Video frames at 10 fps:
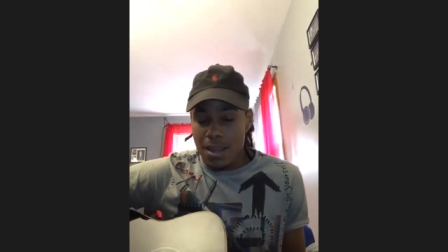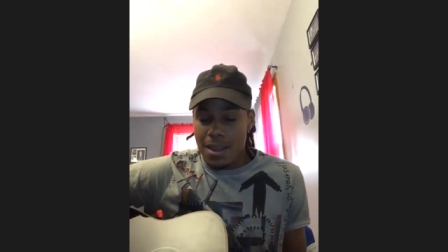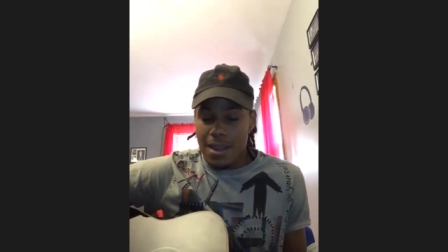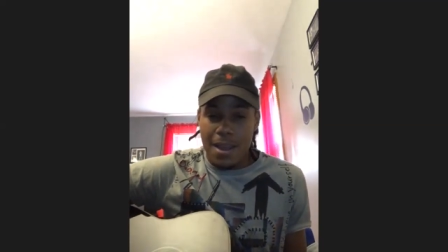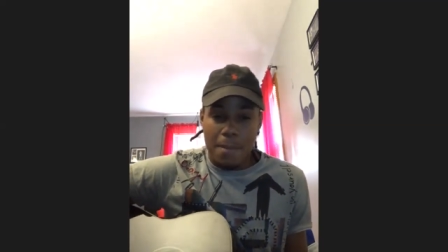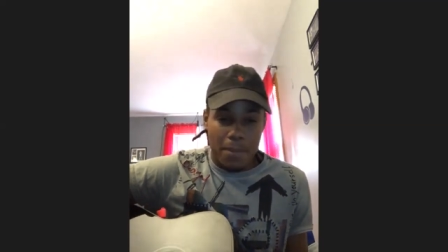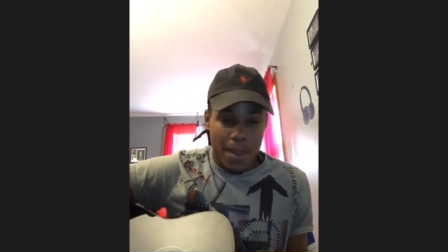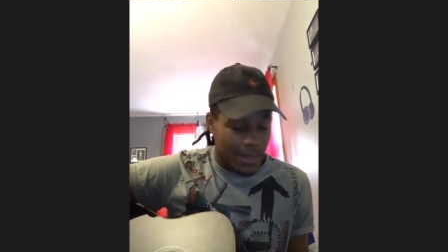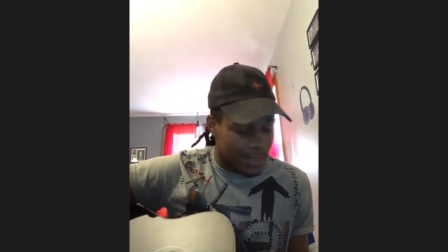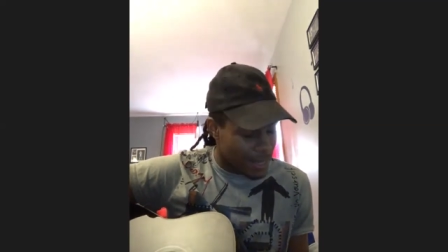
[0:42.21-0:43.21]
Head back
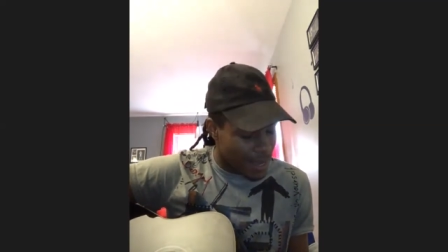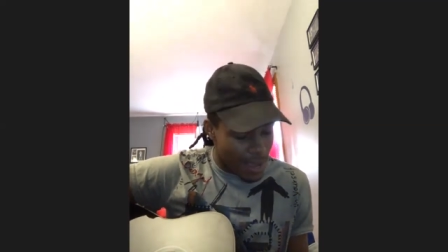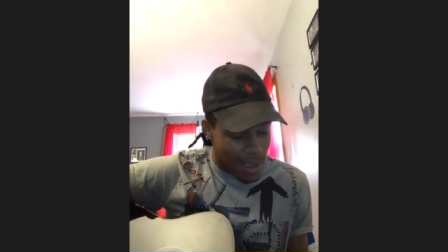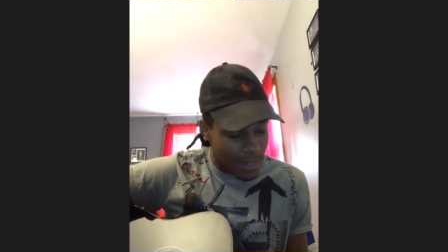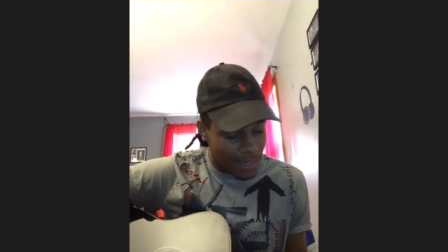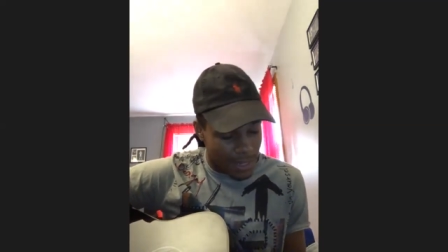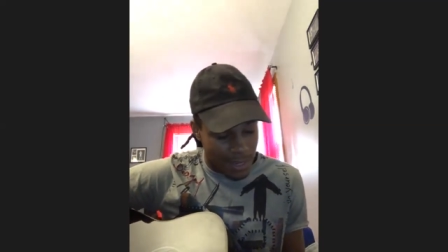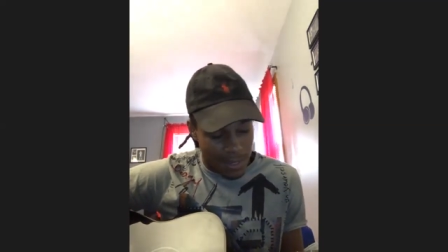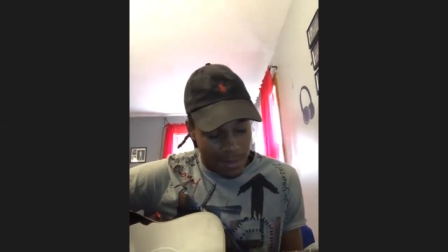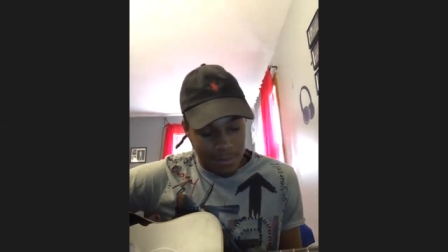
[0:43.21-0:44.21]
to hell again.
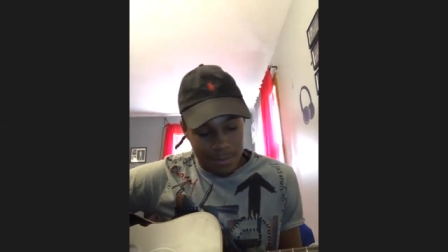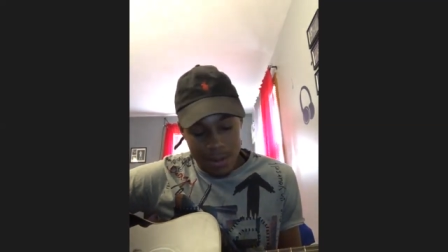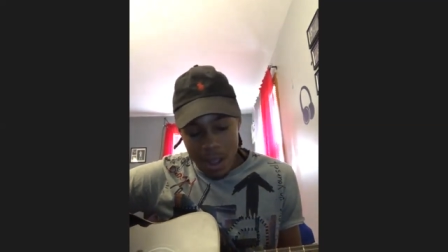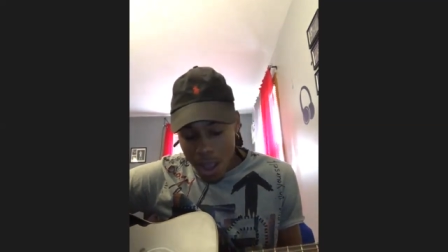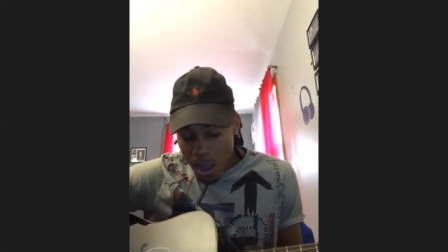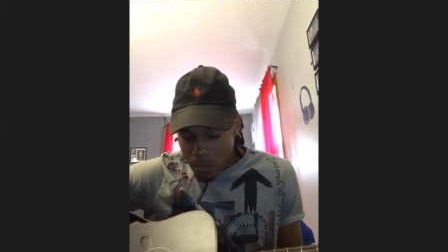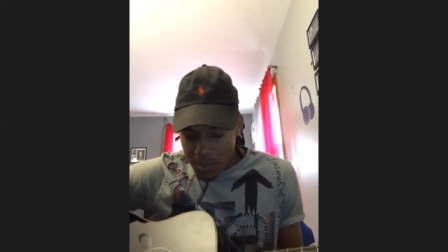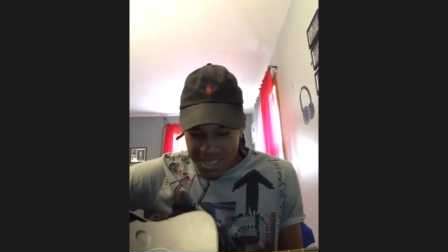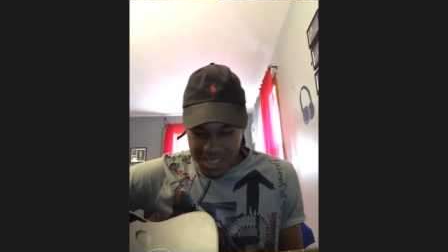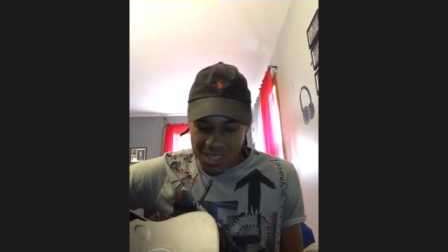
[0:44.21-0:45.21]
We
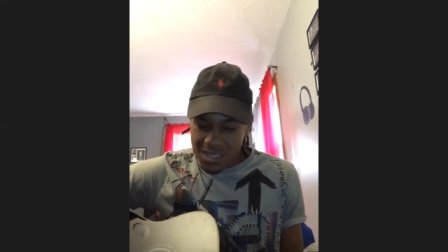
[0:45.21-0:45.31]
kiss